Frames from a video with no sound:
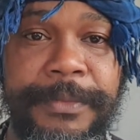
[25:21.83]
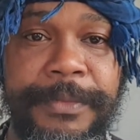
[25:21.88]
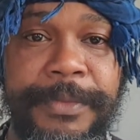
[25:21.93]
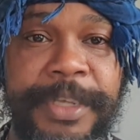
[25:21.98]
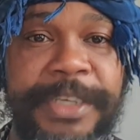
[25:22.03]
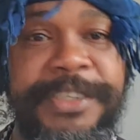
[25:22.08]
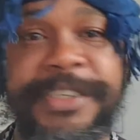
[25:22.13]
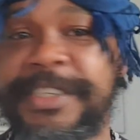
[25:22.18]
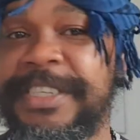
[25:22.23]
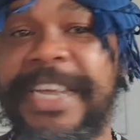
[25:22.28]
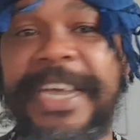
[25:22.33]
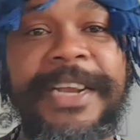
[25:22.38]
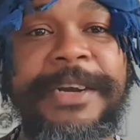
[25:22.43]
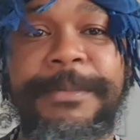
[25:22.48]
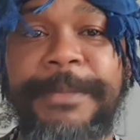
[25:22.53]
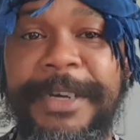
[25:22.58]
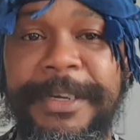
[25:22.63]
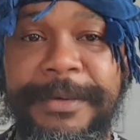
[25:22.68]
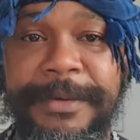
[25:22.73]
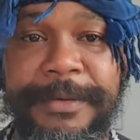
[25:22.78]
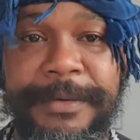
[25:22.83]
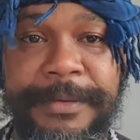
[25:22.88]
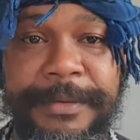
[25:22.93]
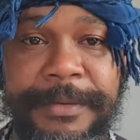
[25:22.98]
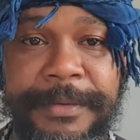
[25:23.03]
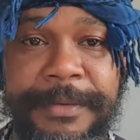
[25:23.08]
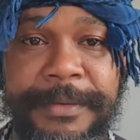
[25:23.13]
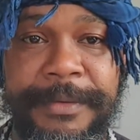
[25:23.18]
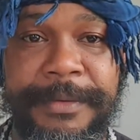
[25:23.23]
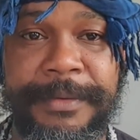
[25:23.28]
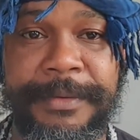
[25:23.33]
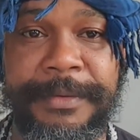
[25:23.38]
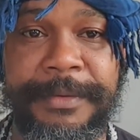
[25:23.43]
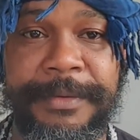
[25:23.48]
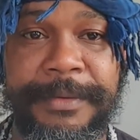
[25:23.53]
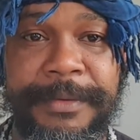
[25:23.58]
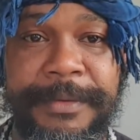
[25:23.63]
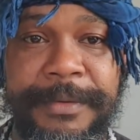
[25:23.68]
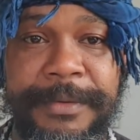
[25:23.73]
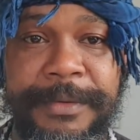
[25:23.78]
This is hell, man.
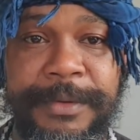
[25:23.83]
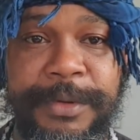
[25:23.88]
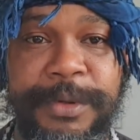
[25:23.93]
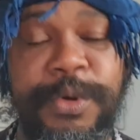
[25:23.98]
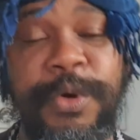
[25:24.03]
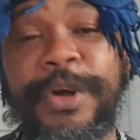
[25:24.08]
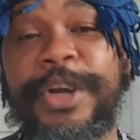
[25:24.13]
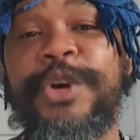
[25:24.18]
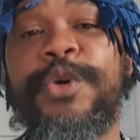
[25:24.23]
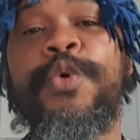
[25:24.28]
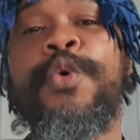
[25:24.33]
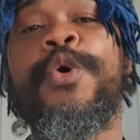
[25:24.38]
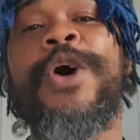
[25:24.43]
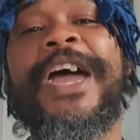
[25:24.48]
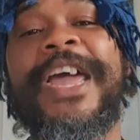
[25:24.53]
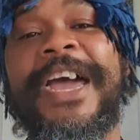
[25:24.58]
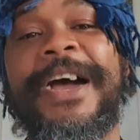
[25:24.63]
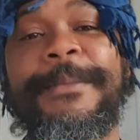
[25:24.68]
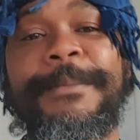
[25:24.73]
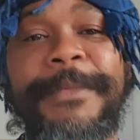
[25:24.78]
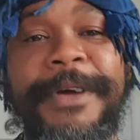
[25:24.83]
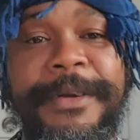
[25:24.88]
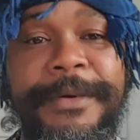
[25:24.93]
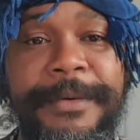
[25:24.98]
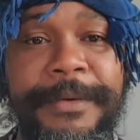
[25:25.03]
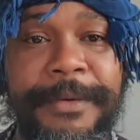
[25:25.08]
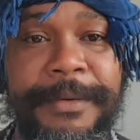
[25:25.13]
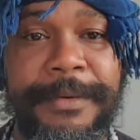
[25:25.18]
Knowing who I am, man.